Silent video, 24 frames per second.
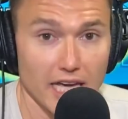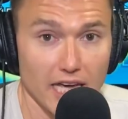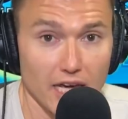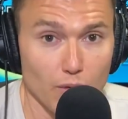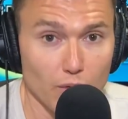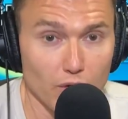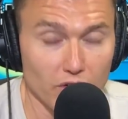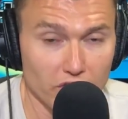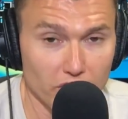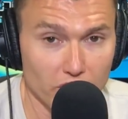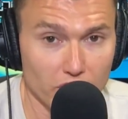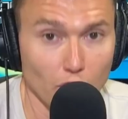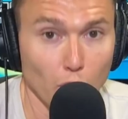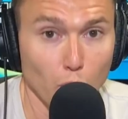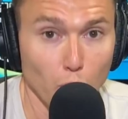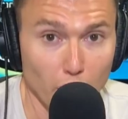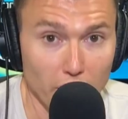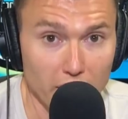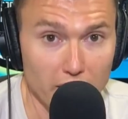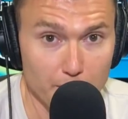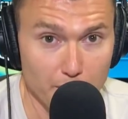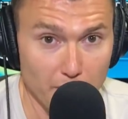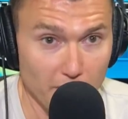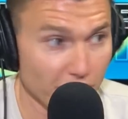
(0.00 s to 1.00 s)
It was the
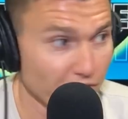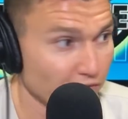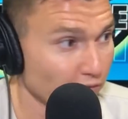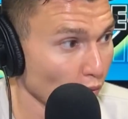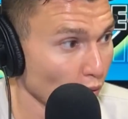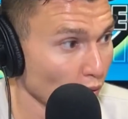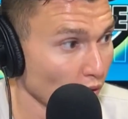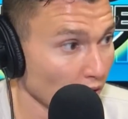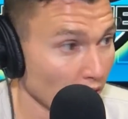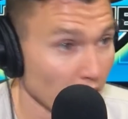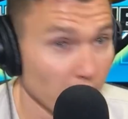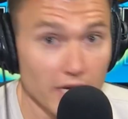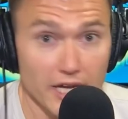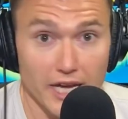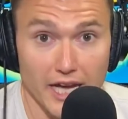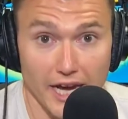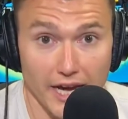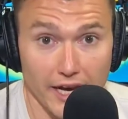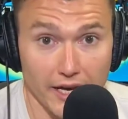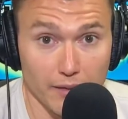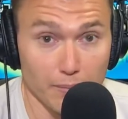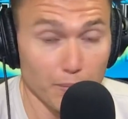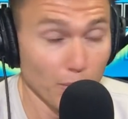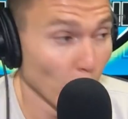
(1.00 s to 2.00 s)
week before,
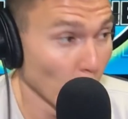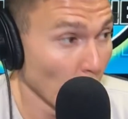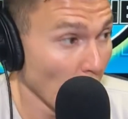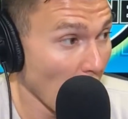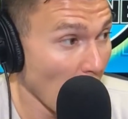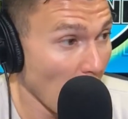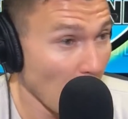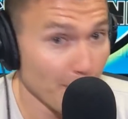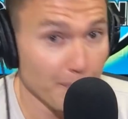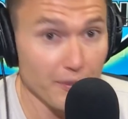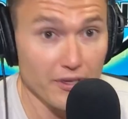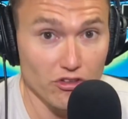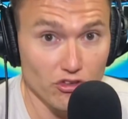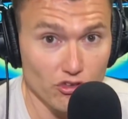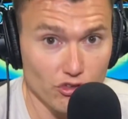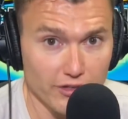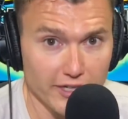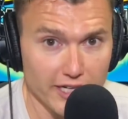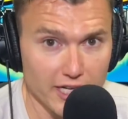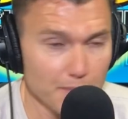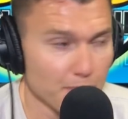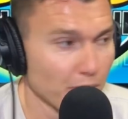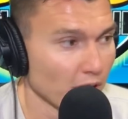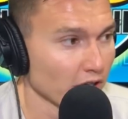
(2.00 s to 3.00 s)
and Merab, his
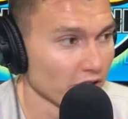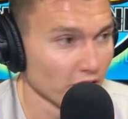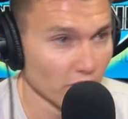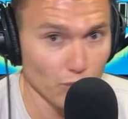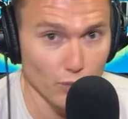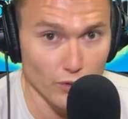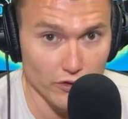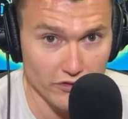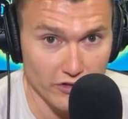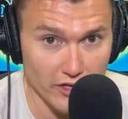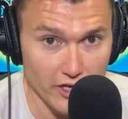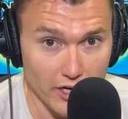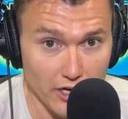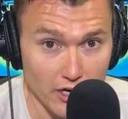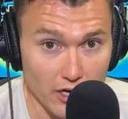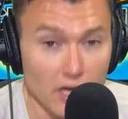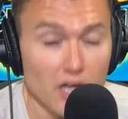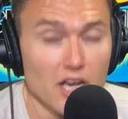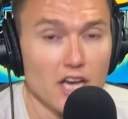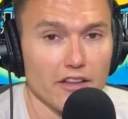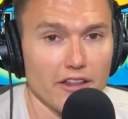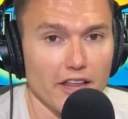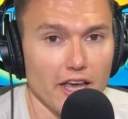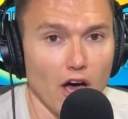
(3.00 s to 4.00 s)
training partner, was here.
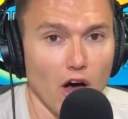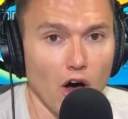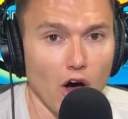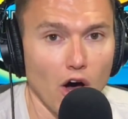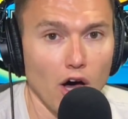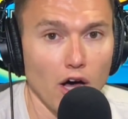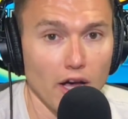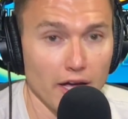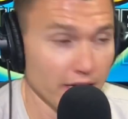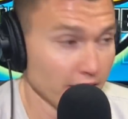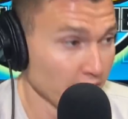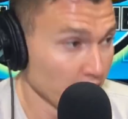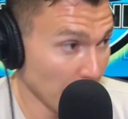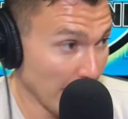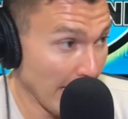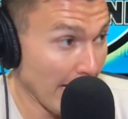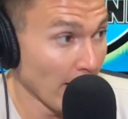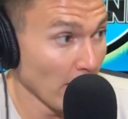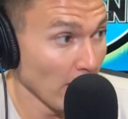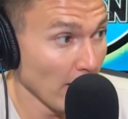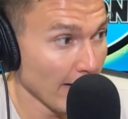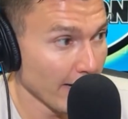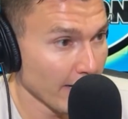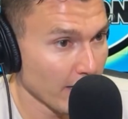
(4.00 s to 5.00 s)
And
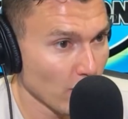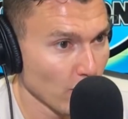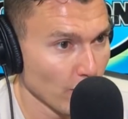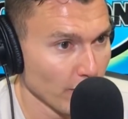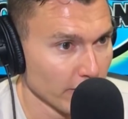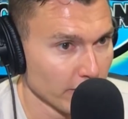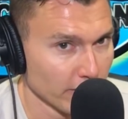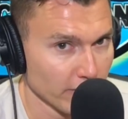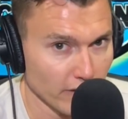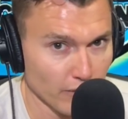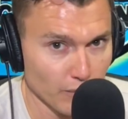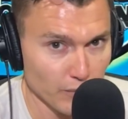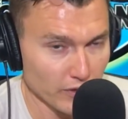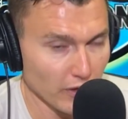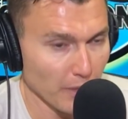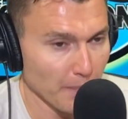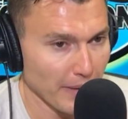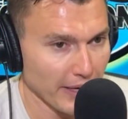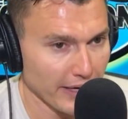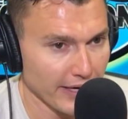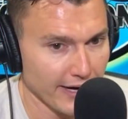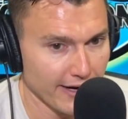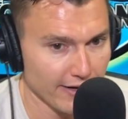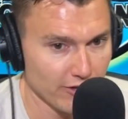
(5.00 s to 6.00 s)
Al Iaquinta with the
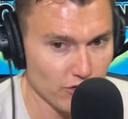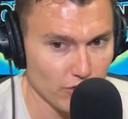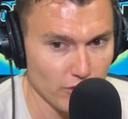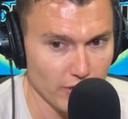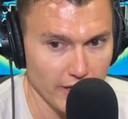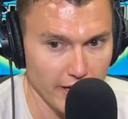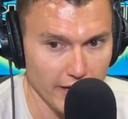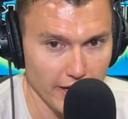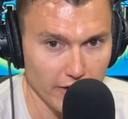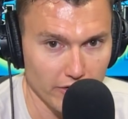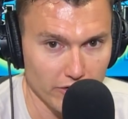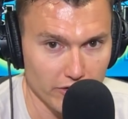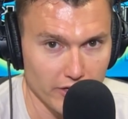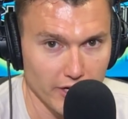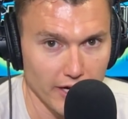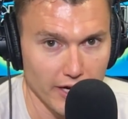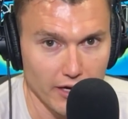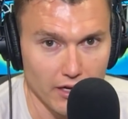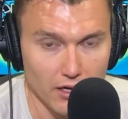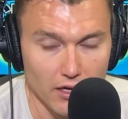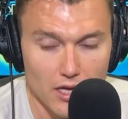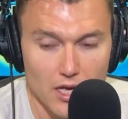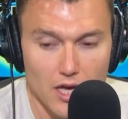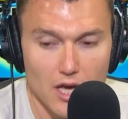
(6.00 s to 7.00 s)
Ben Askren
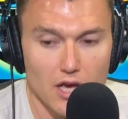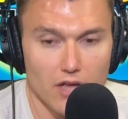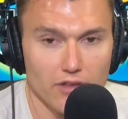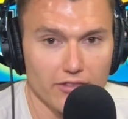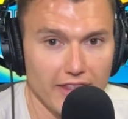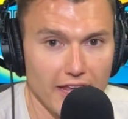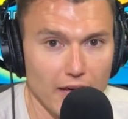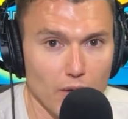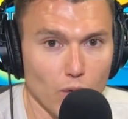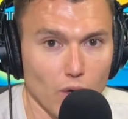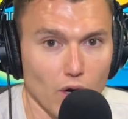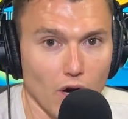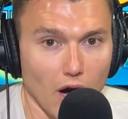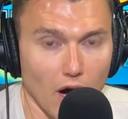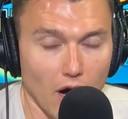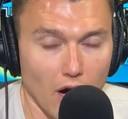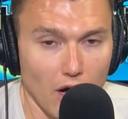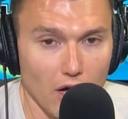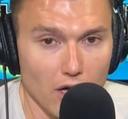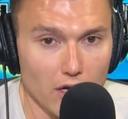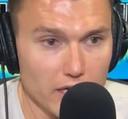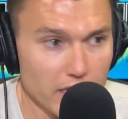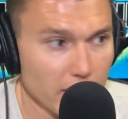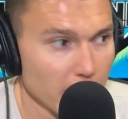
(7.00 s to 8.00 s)
hairstyle, they were
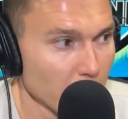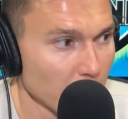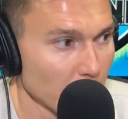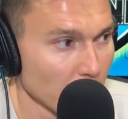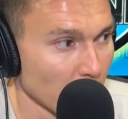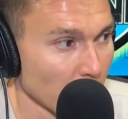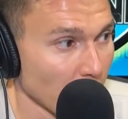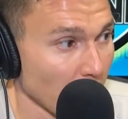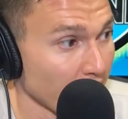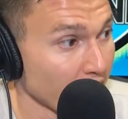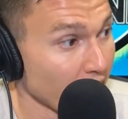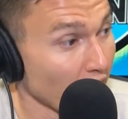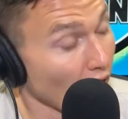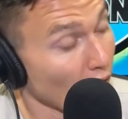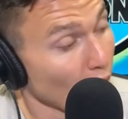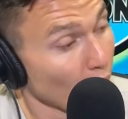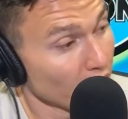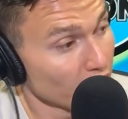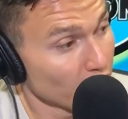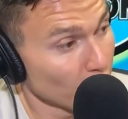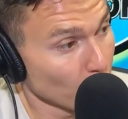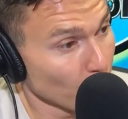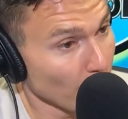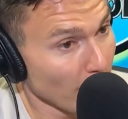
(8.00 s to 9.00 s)
all here, and they all
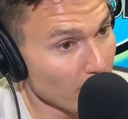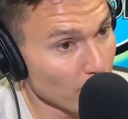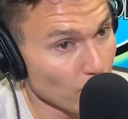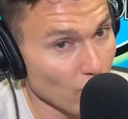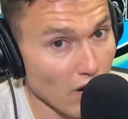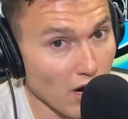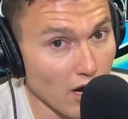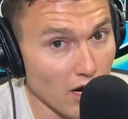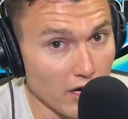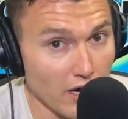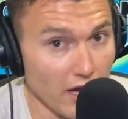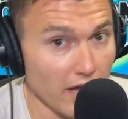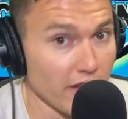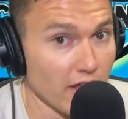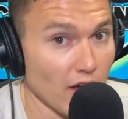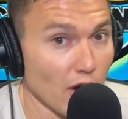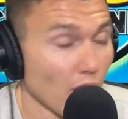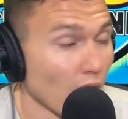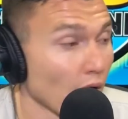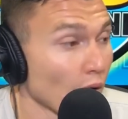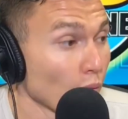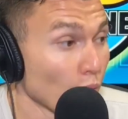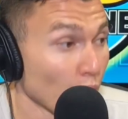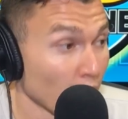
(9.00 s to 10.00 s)
went to Red Rock, and they
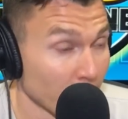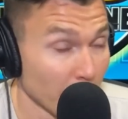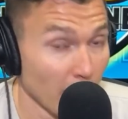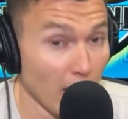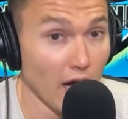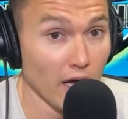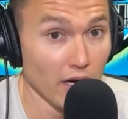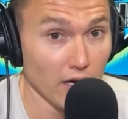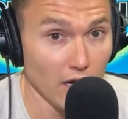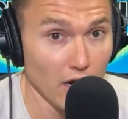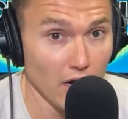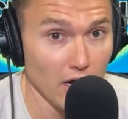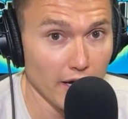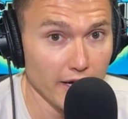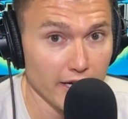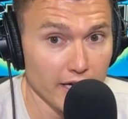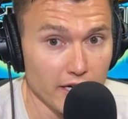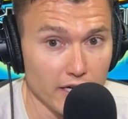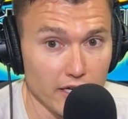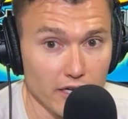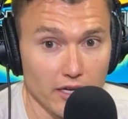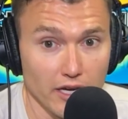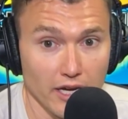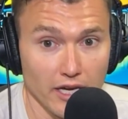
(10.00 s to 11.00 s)
all went on a
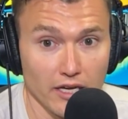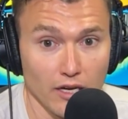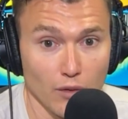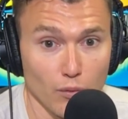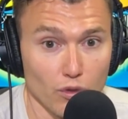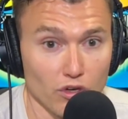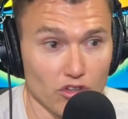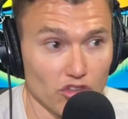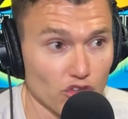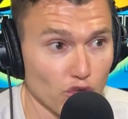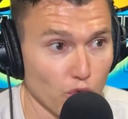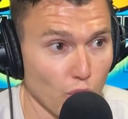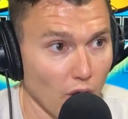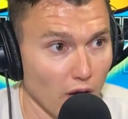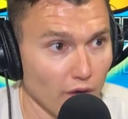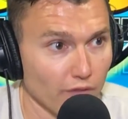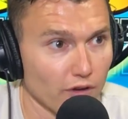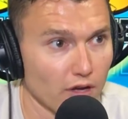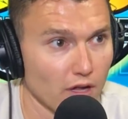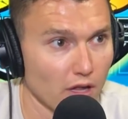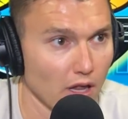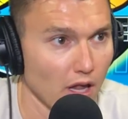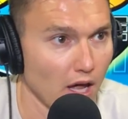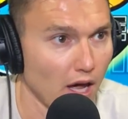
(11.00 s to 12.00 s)
hike, and it was 12
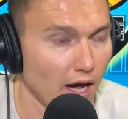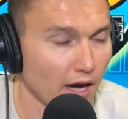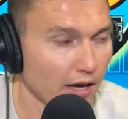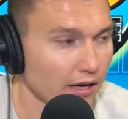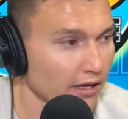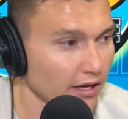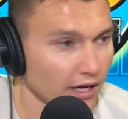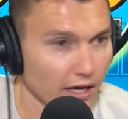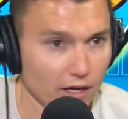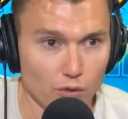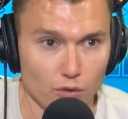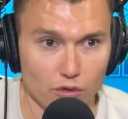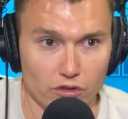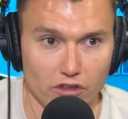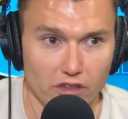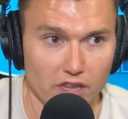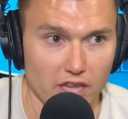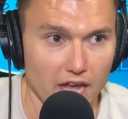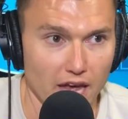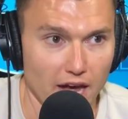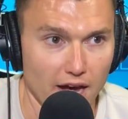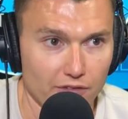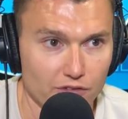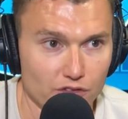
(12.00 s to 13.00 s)
o'clock, and it was in the
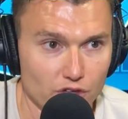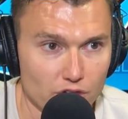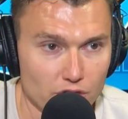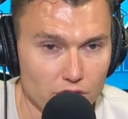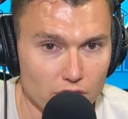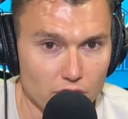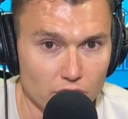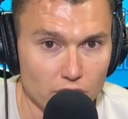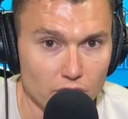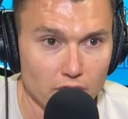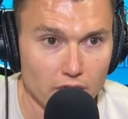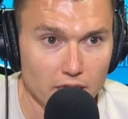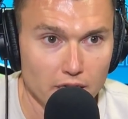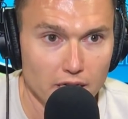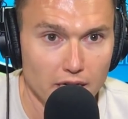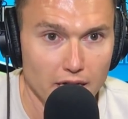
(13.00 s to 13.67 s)
afternoon.